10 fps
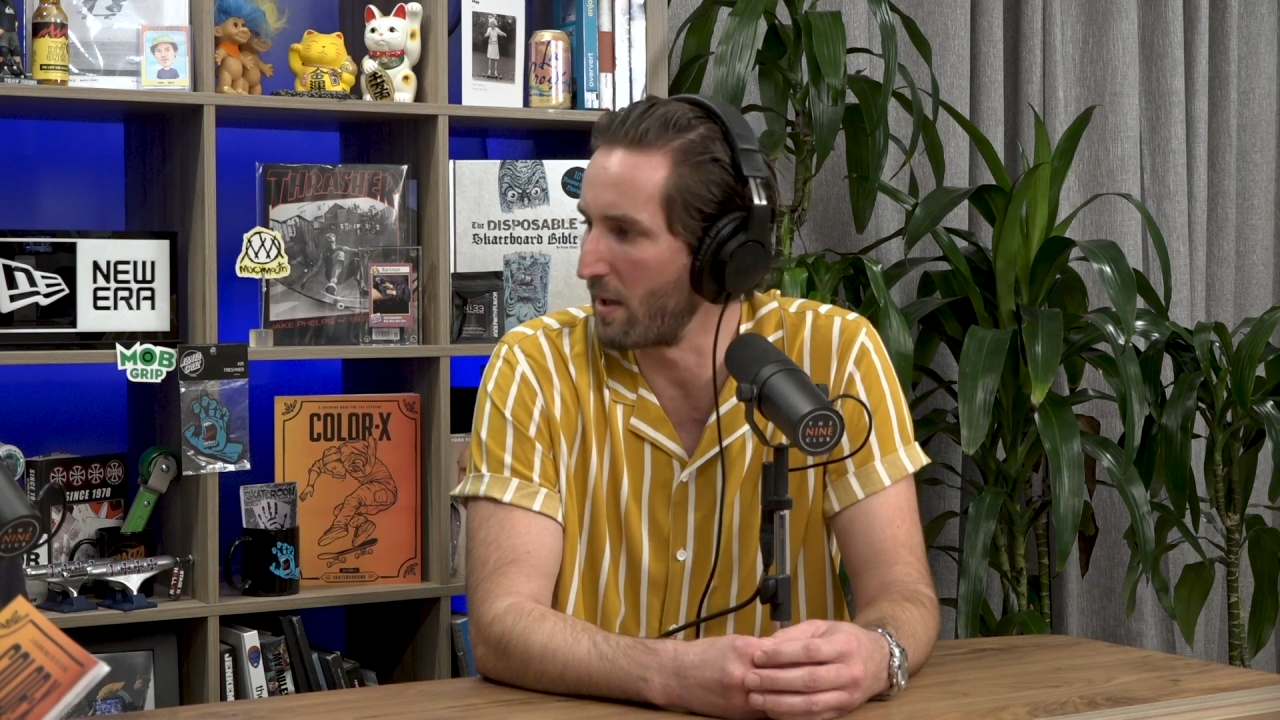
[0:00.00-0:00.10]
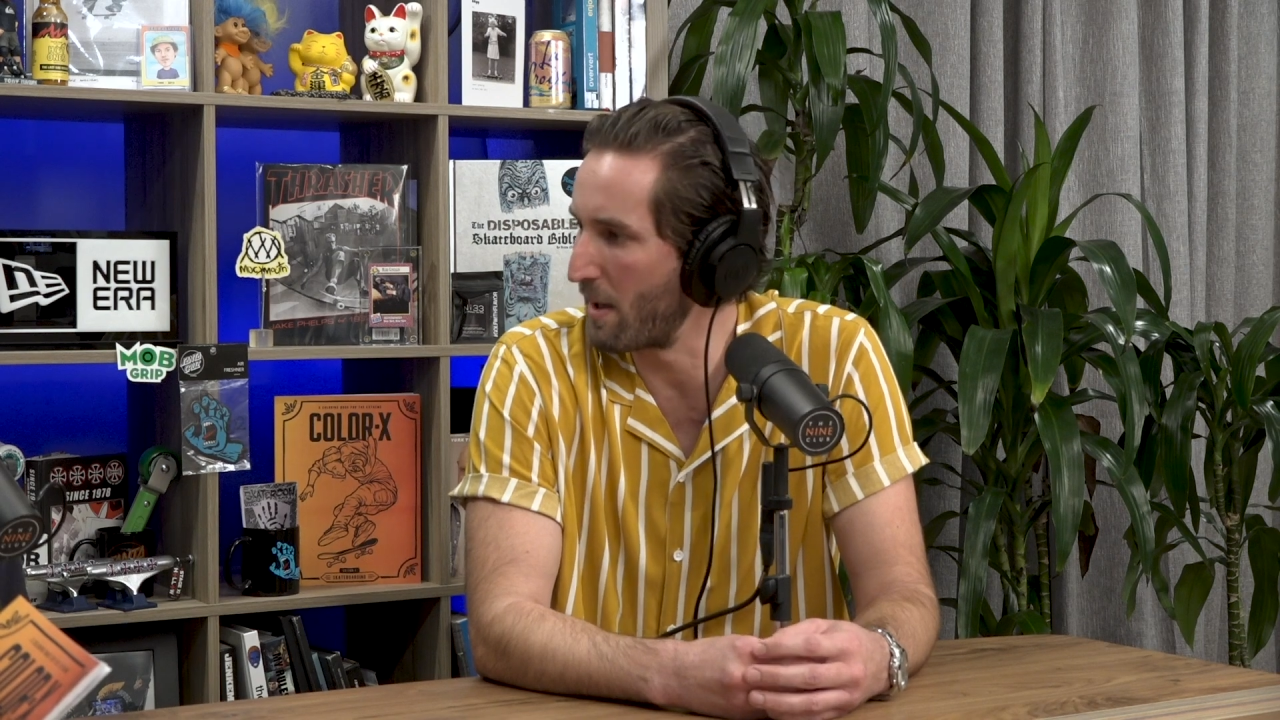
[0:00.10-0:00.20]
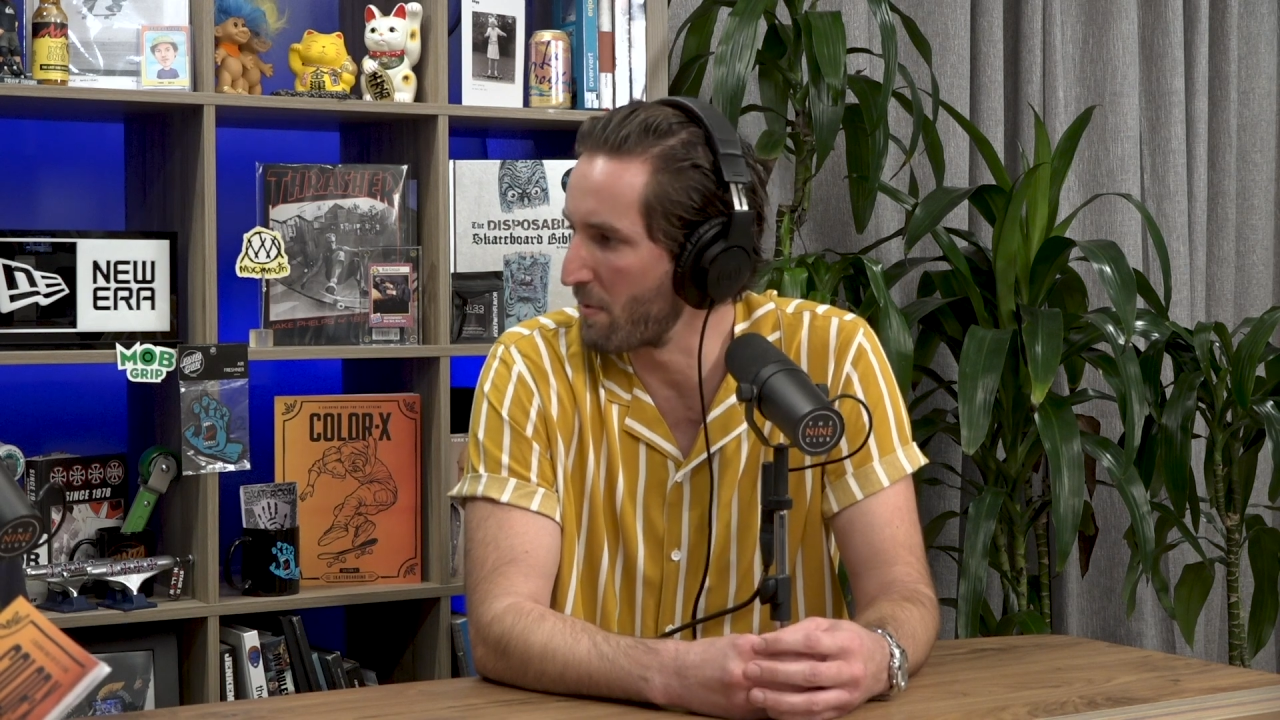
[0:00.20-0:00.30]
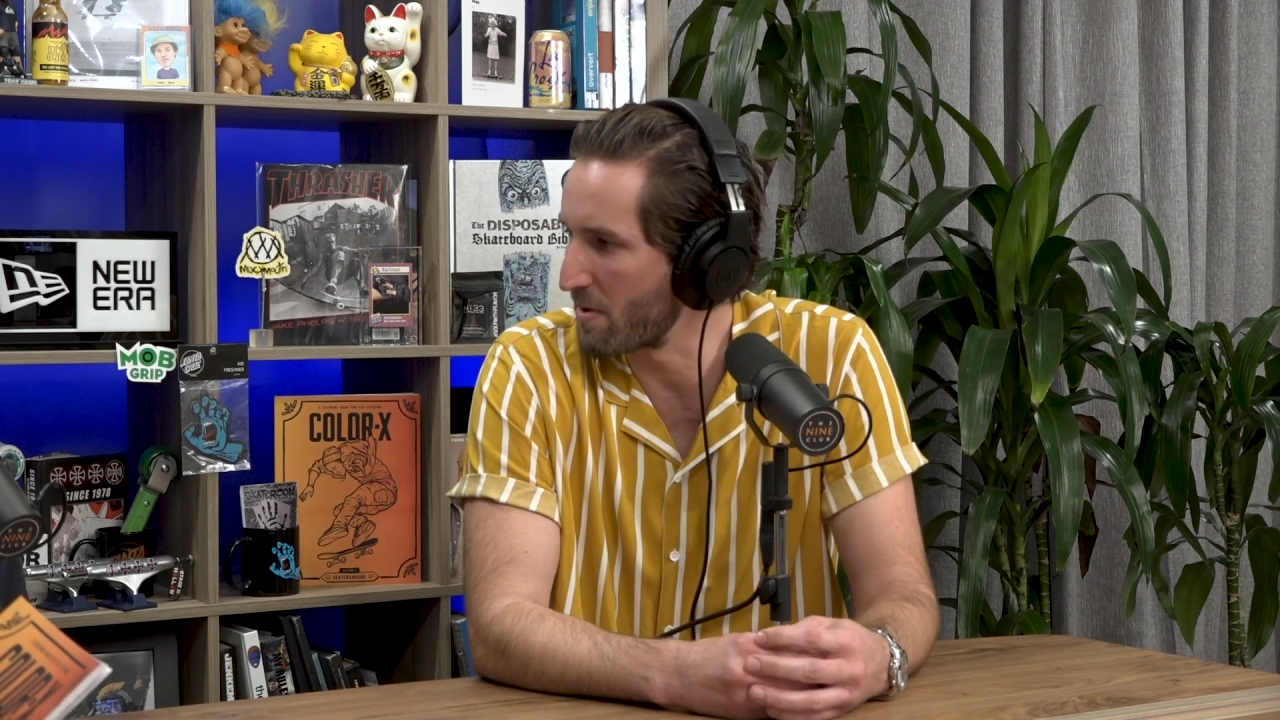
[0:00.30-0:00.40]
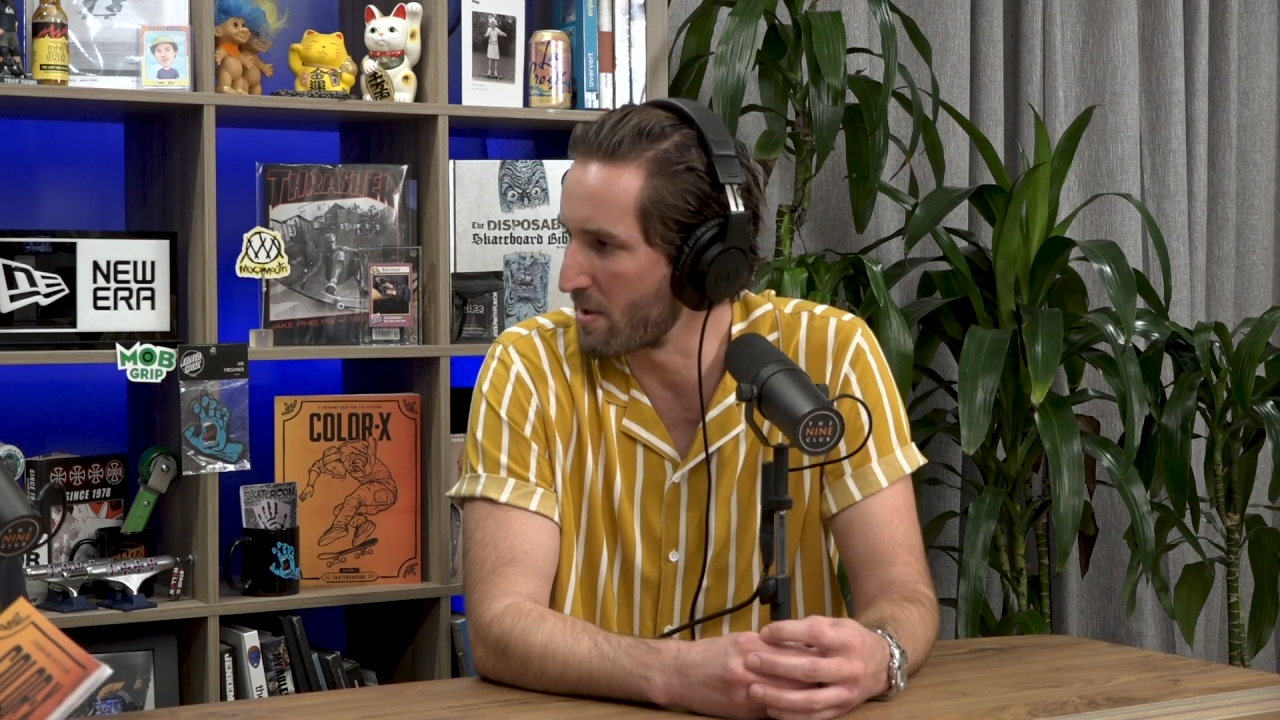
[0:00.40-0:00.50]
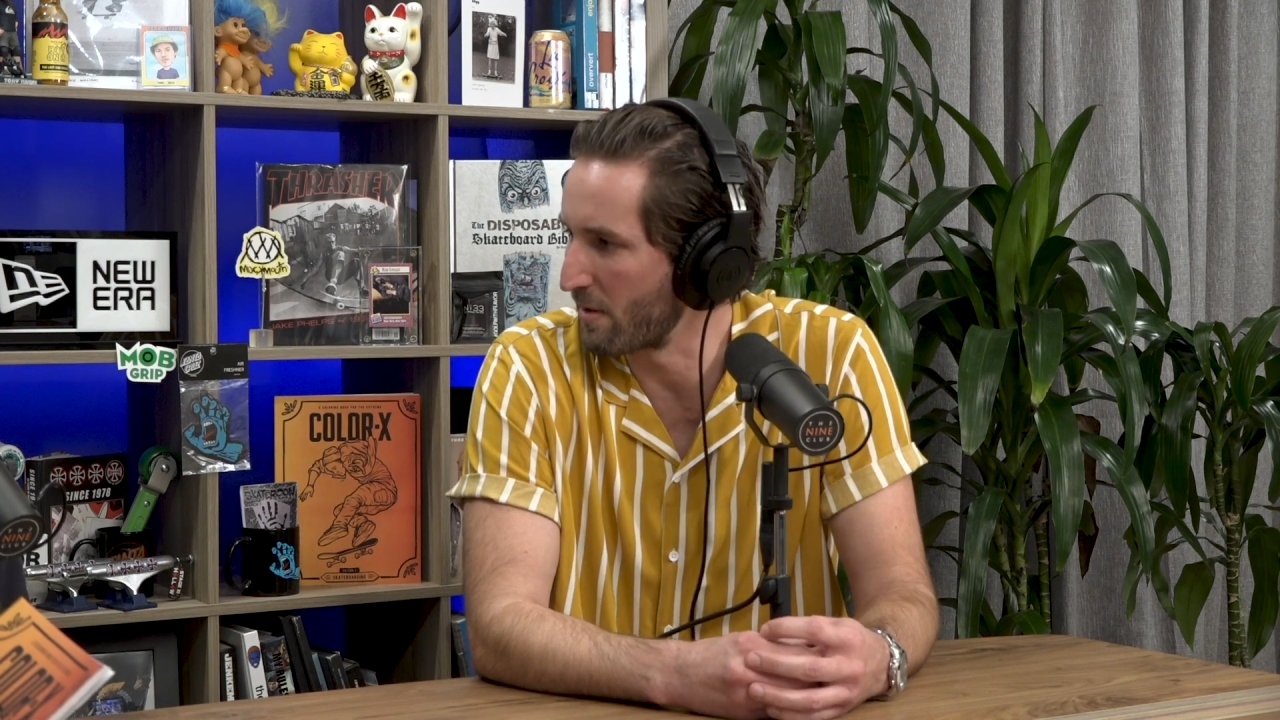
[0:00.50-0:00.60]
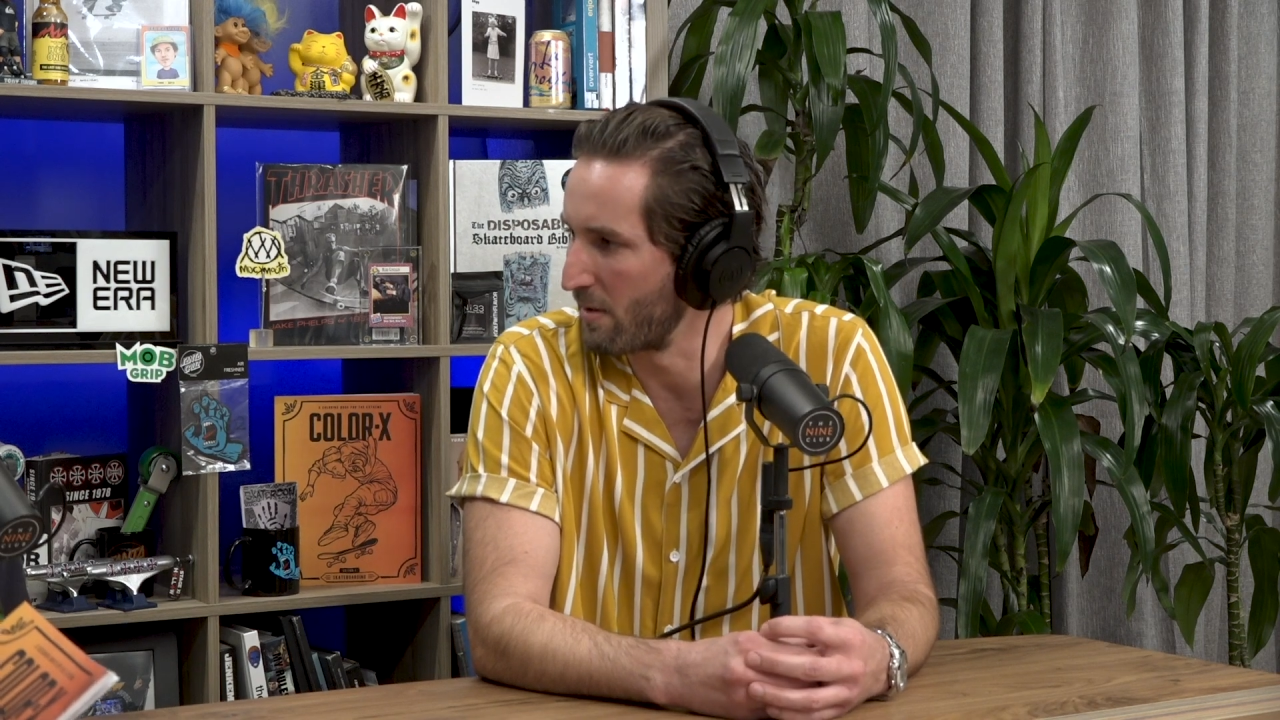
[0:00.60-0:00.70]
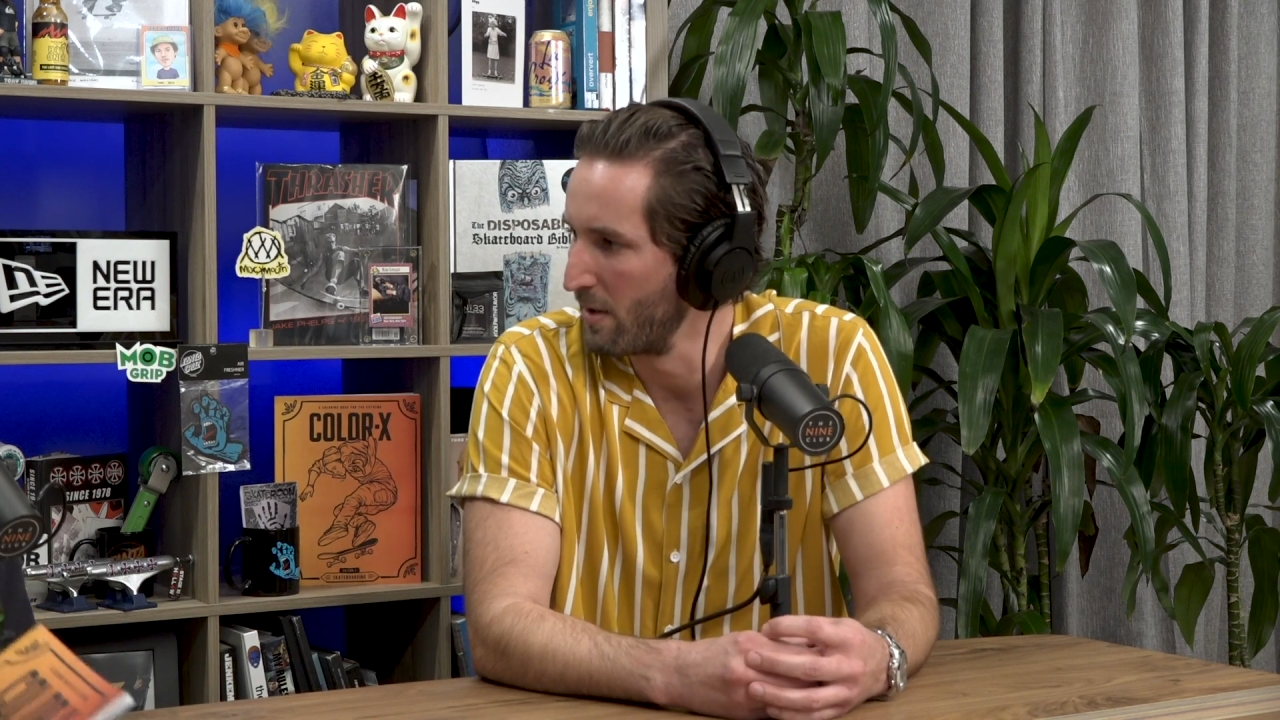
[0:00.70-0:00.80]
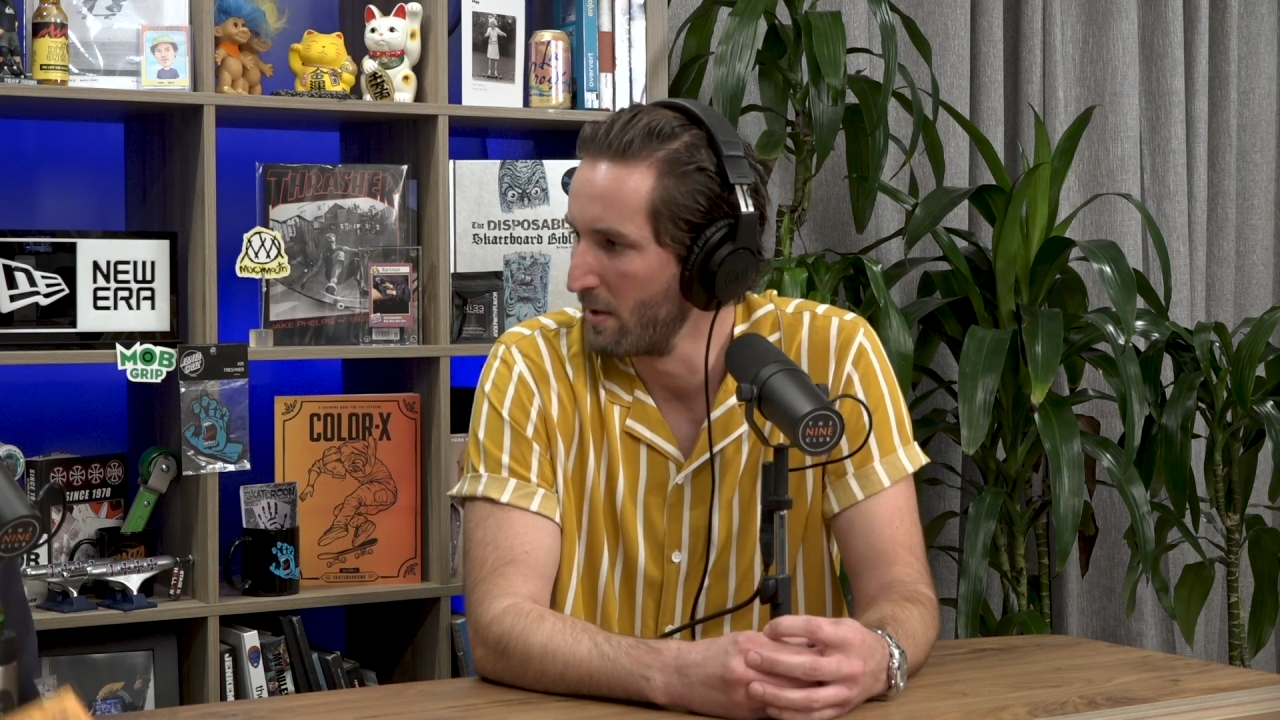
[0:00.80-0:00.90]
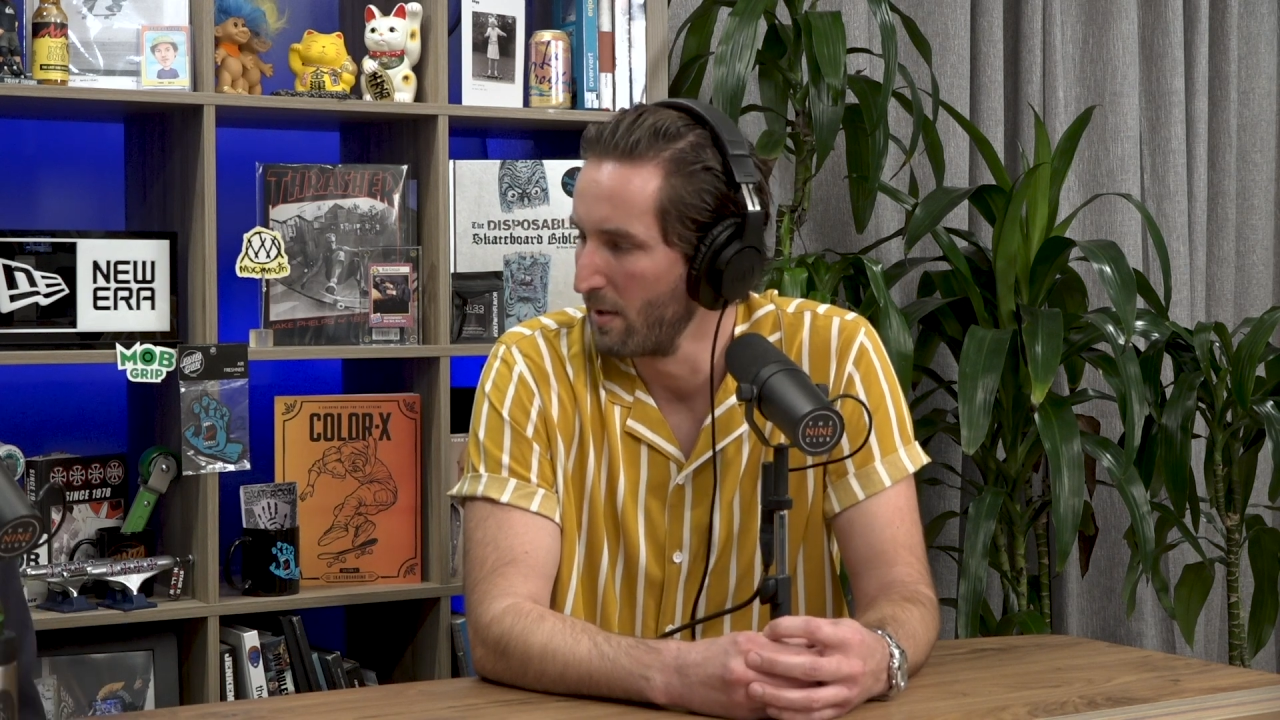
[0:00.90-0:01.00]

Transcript: climbers and